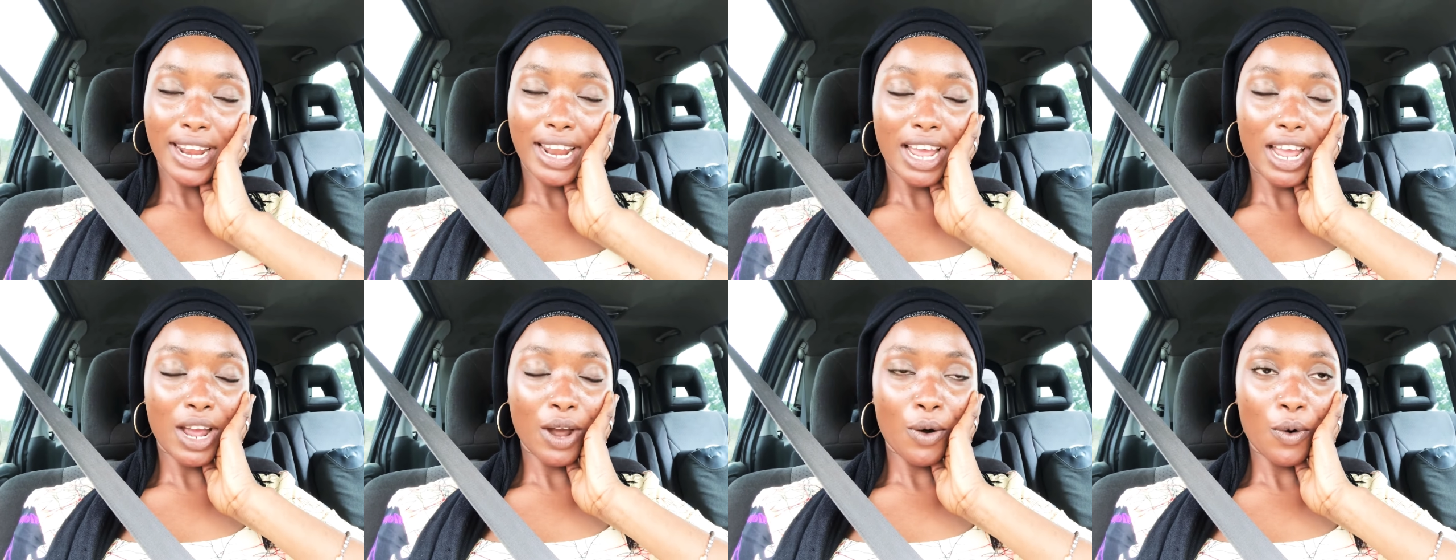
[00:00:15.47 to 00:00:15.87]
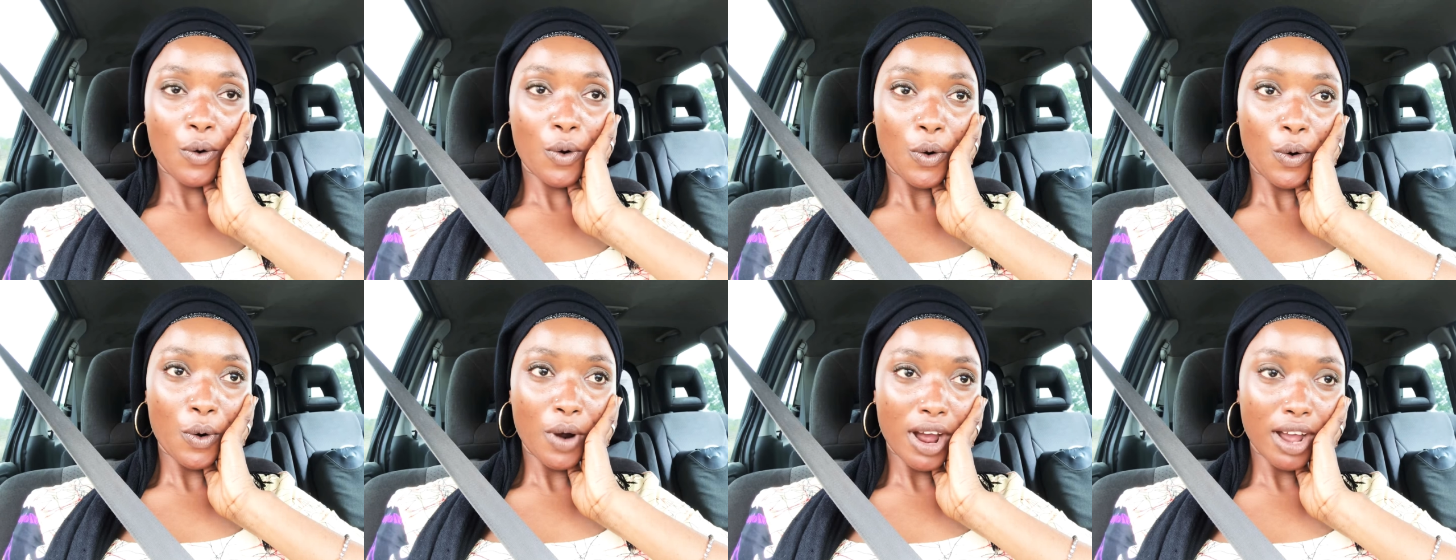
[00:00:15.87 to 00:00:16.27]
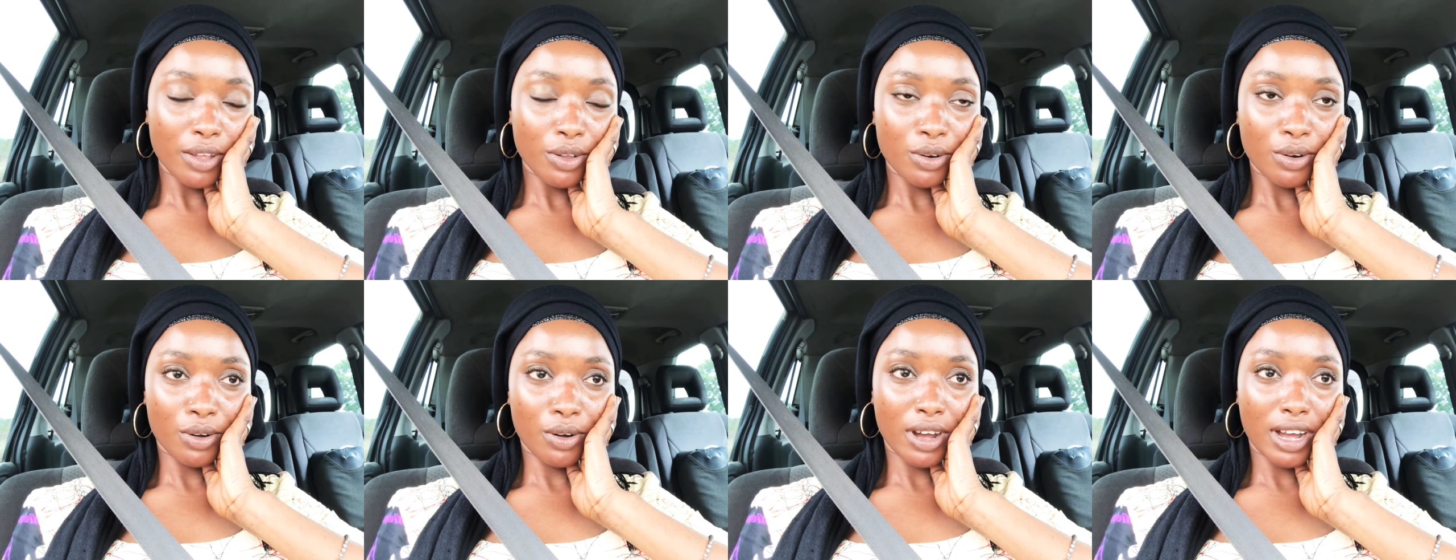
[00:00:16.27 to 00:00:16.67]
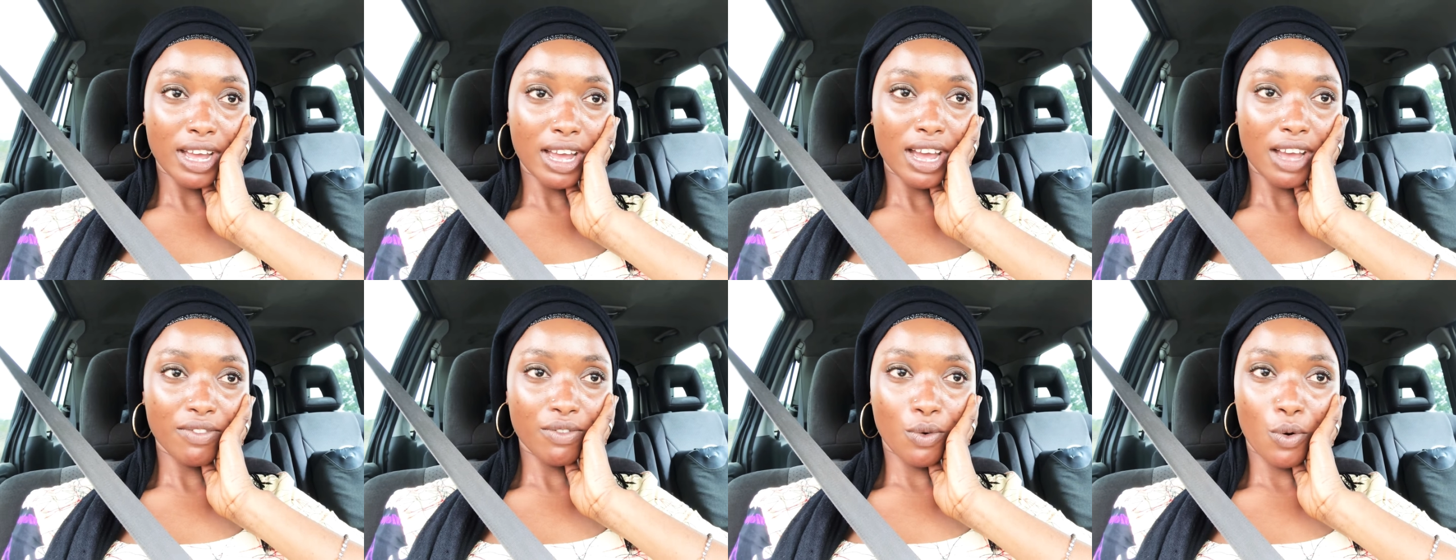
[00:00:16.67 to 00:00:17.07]
and I
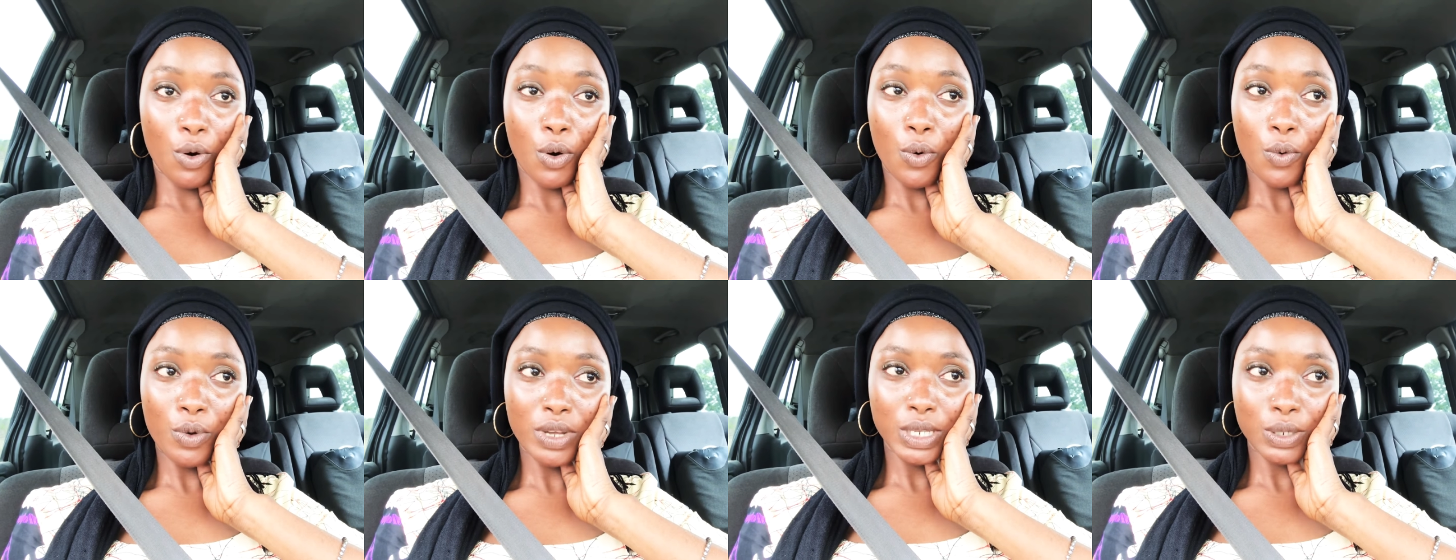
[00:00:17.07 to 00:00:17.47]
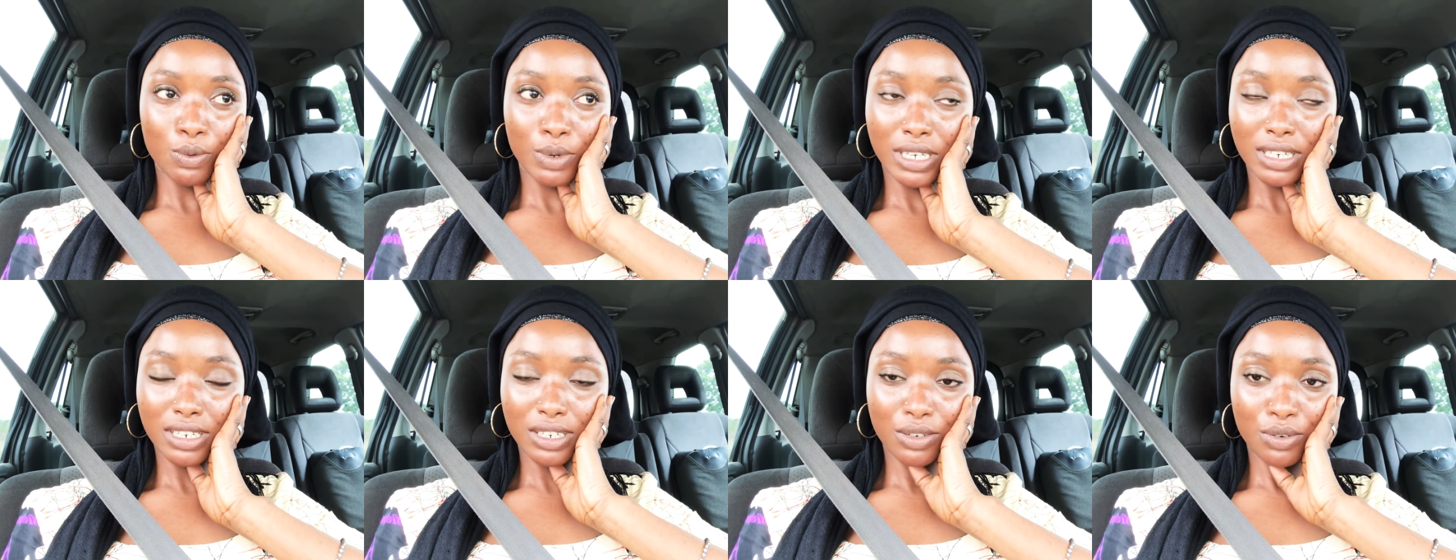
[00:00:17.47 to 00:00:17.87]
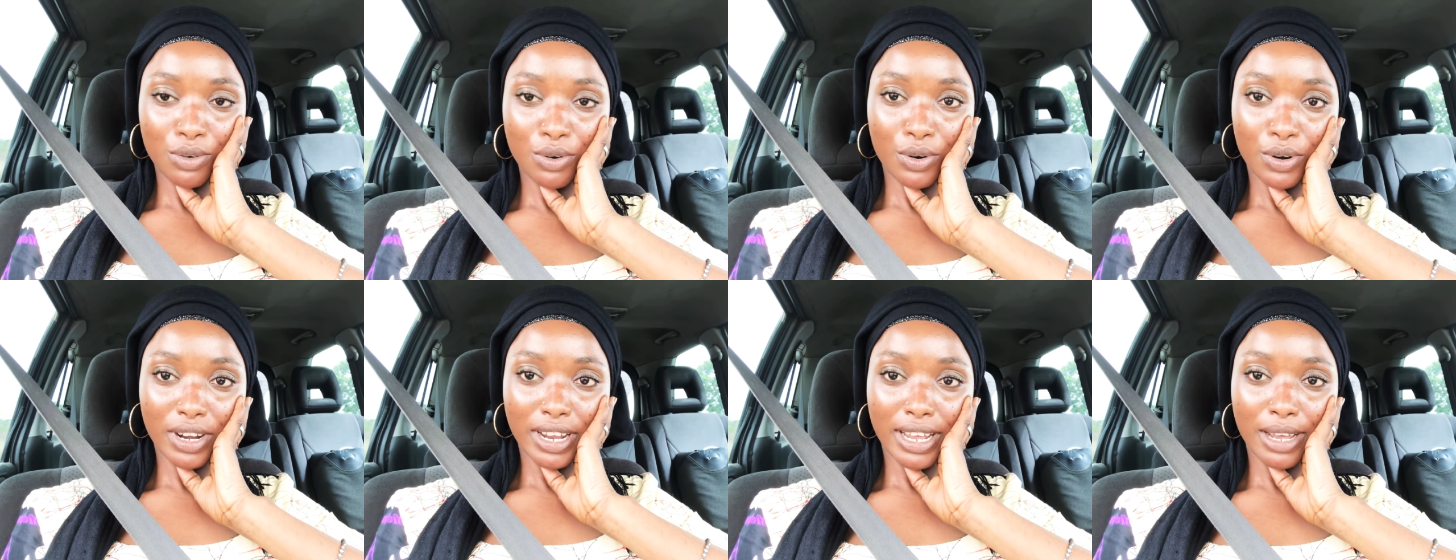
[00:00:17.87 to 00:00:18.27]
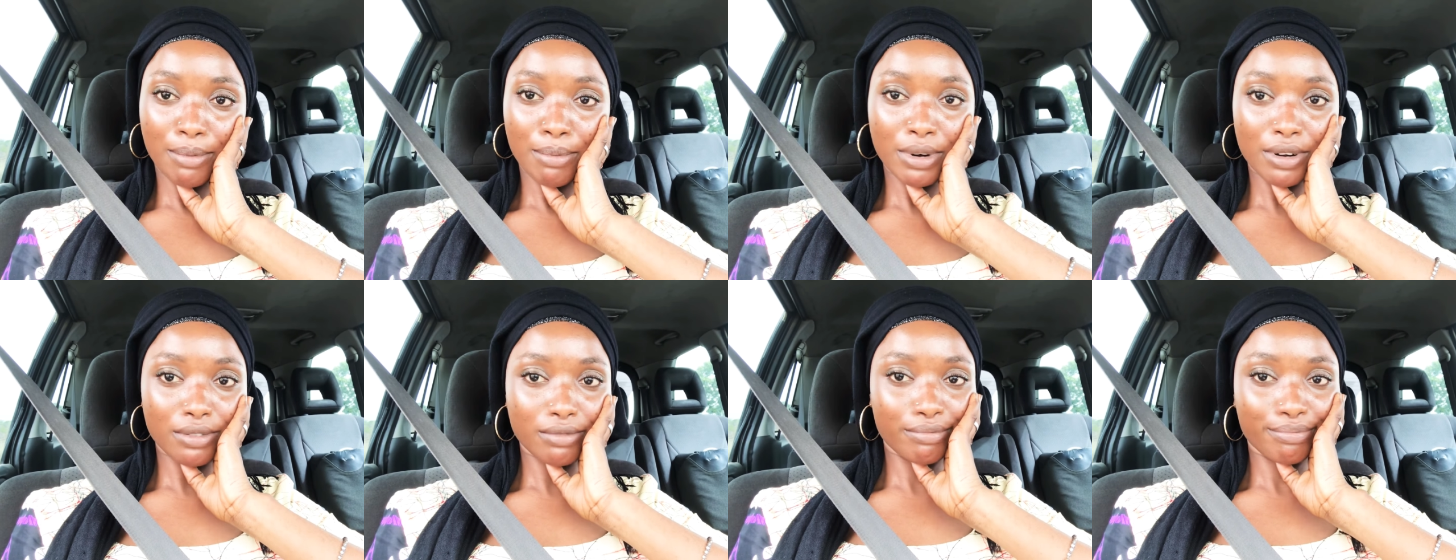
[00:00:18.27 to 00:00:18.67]
have always wanted to go
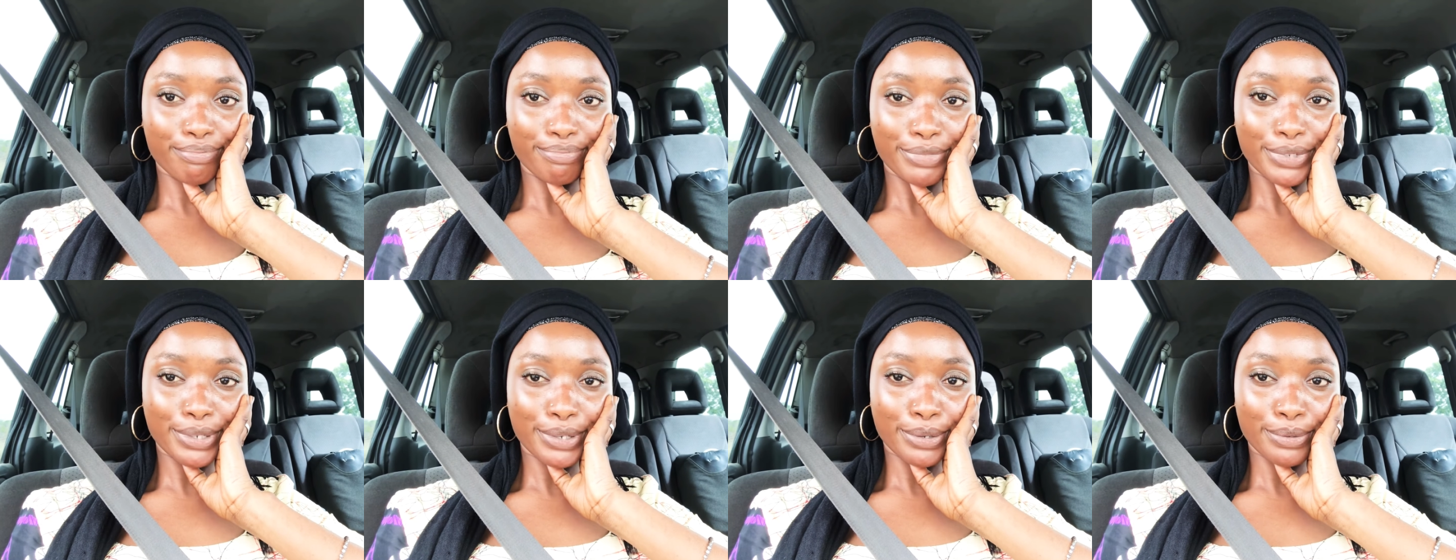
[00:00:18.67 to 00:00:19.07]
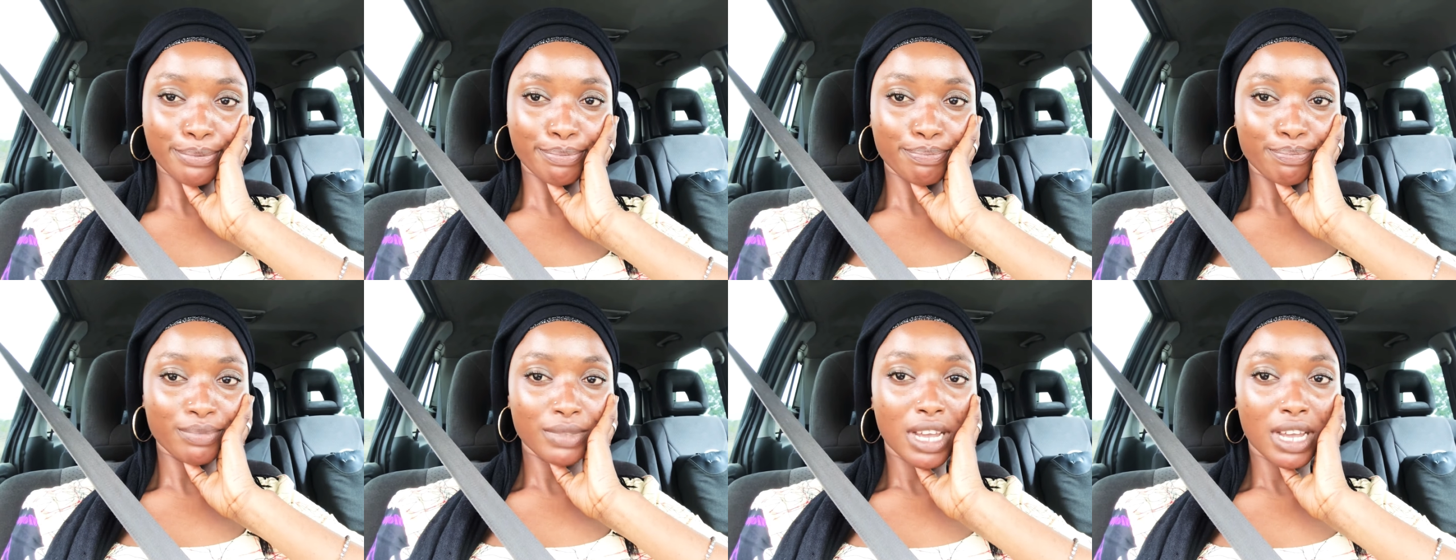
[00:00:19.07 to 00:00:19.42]
there, but you know,